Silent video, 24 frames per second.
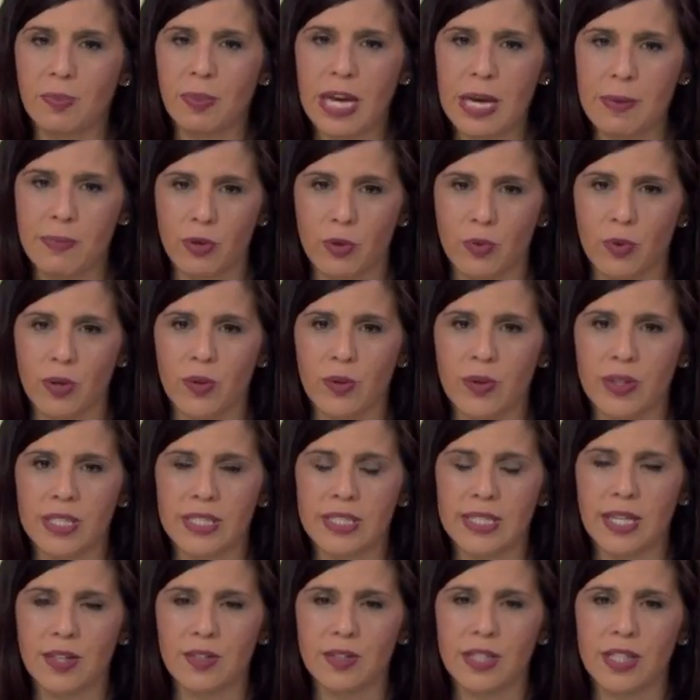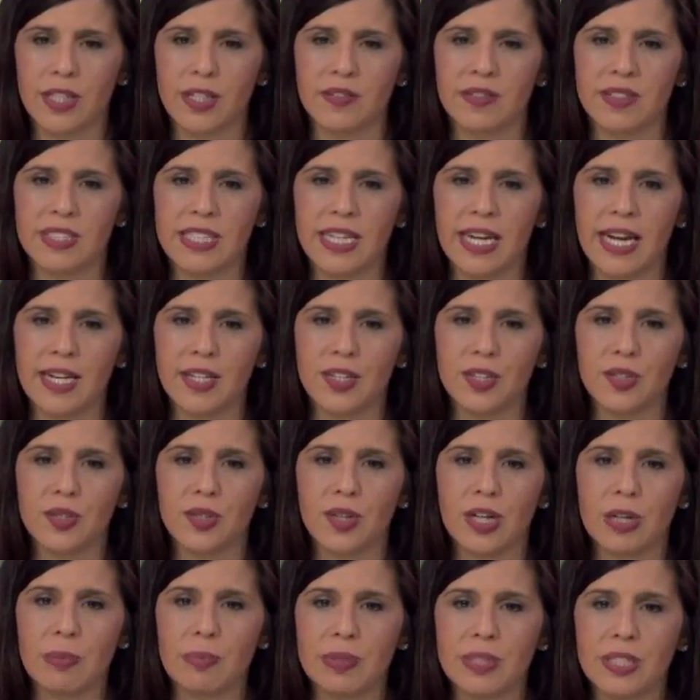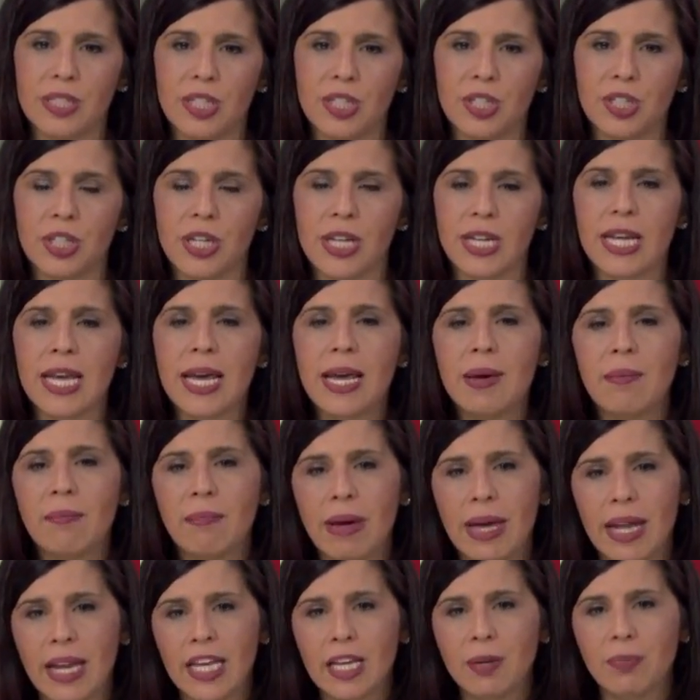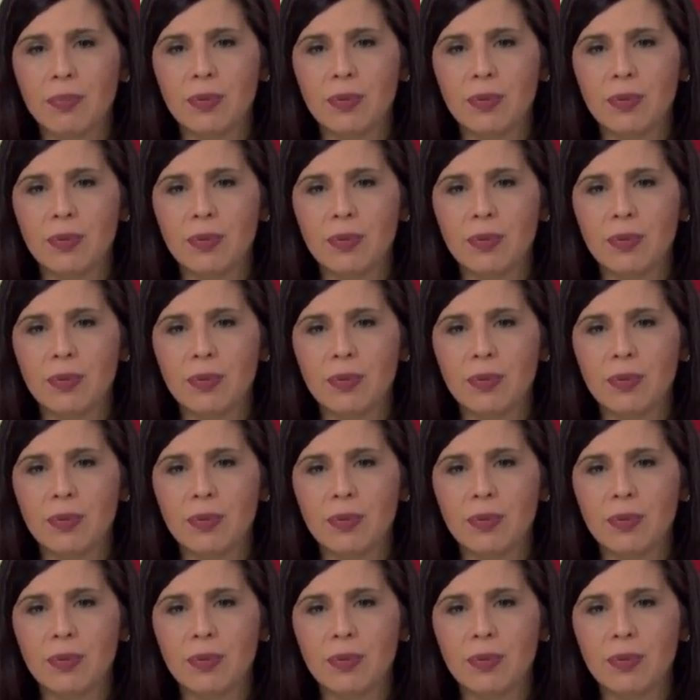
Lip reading: paperwork with the Secretary of State to start a petition banning a